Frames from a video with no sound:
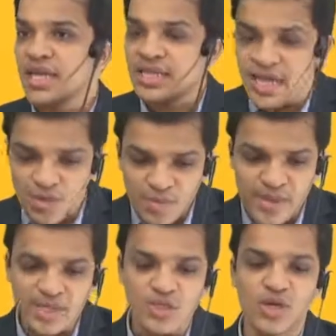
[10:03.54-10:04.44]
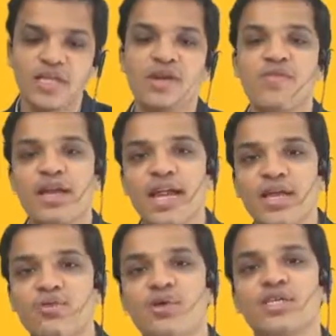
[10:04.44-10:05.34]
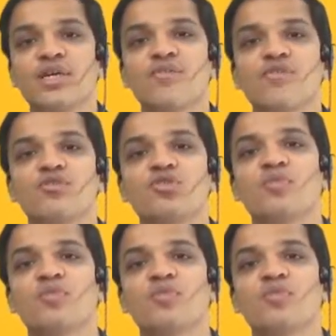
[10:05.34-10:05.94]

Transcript: Then you make sure that 1 lakh units out of those